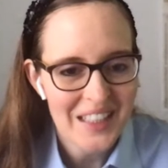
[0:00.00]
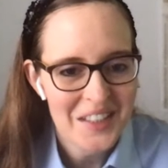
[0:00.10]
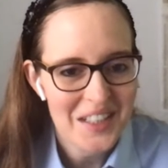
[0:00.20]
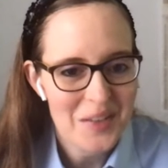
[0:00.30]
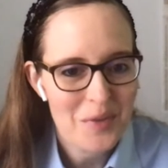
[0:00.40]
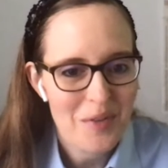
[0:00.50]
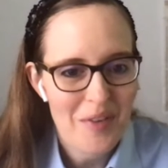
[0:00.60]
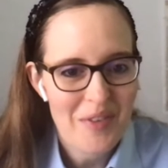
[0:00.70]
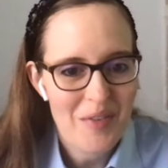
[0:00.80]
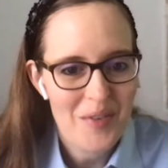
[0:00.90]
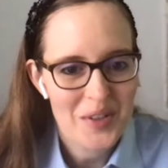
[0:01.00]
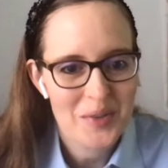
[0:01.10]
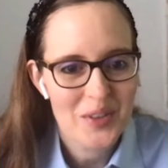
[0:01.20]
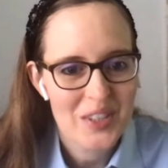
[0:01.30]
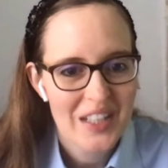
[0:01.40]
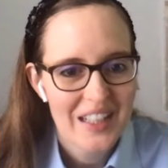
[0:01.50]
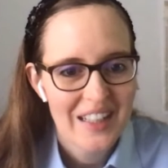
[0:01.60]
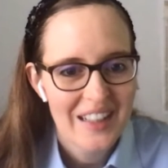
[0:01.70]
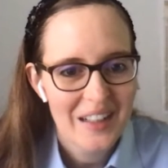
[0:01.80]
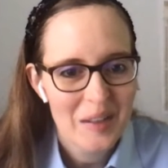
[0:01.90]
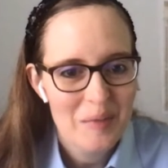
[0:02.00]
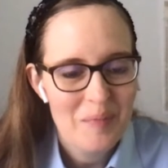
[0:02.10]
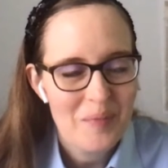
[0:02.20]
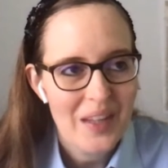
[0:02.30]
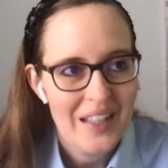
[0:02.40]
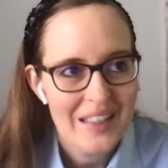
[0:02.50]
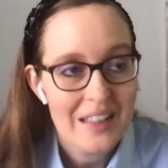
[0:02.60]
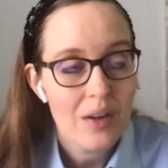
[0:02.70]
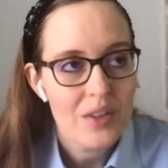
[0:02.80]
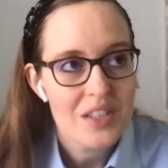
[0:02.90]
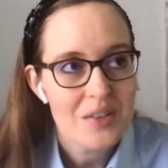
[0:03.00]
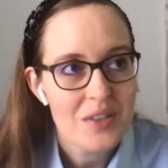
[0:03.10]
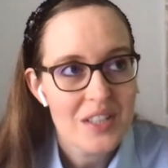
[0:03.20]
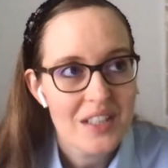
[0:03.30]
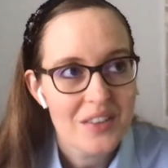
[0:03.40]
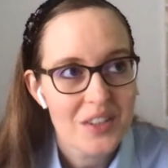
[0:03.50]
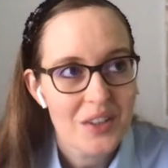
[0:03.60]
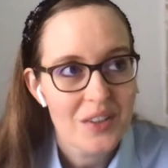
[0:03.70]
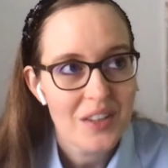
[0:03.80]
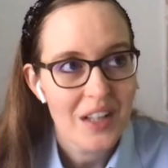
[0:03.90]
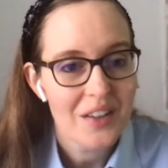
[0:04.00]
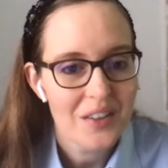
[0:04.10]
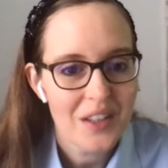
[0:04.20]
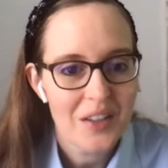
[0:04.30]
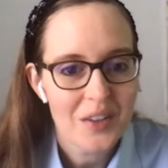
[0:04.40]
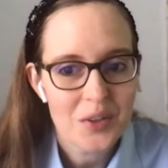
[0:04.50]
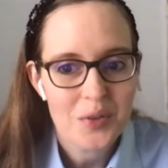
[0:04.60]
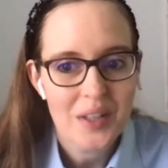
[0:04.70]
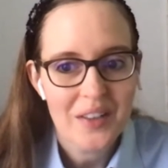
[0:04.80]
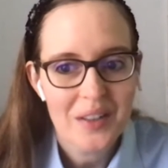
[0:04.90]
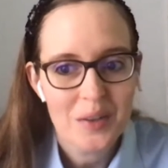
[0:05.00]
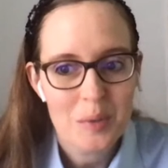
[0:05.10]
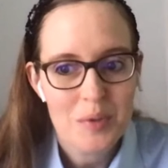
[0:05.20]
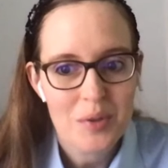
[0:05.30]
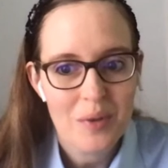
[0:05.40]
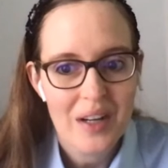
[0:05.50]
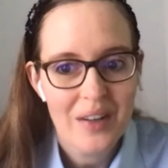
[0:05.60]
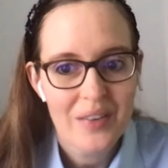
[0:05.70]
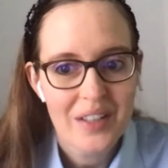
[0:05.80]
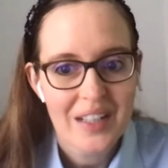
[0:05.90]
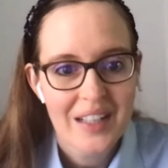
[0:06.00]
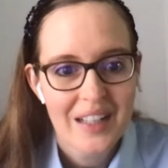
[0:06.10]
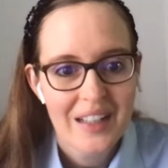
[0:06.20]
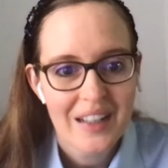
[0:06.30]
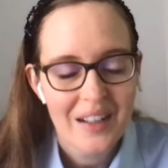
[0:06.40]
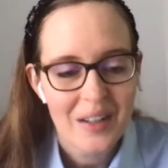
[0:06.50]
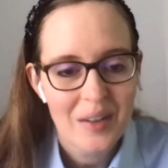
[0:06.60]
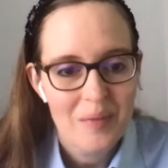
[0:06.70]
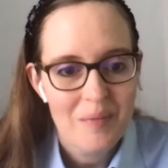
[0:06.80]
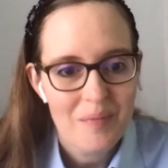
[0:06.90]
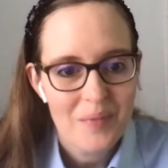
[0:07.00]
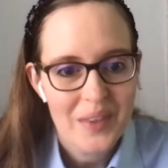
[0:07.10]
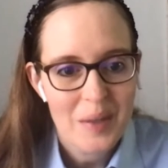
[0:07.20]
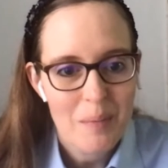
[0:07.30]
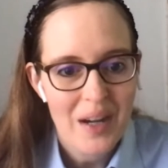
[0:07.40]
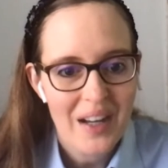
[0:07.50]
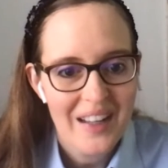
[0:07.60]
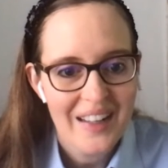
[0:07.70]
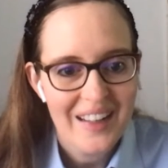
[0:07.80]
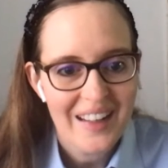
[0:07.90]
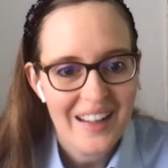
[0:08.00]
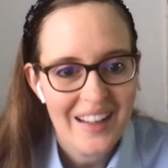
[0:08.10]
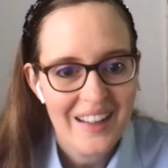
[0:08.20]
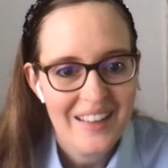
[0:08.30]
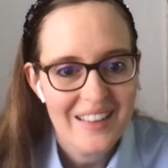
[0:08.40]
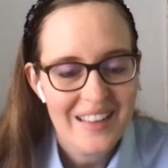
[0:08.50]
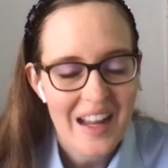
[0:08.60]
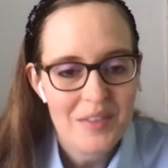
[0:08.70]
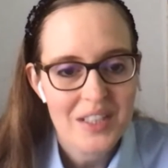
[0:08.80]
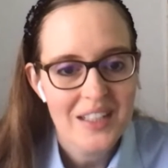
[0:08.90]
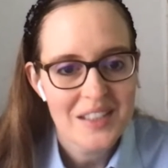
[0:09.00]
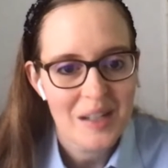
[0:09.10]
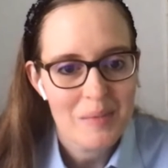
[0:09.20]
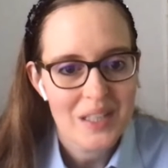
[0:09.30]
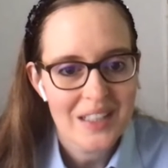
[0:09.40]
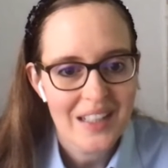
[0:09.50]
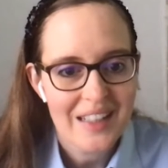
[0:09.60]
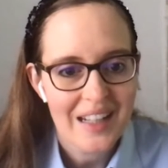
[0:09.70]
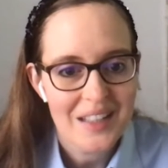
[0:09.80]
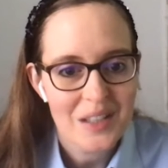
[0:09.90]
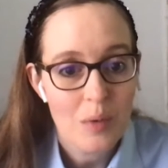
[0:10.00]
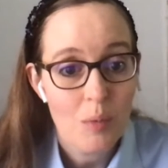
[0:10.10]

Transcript: So that's one of our favorite rituals. And no, it's interesting. There's a little trail that loops around the pond, and they have signs up saying that is a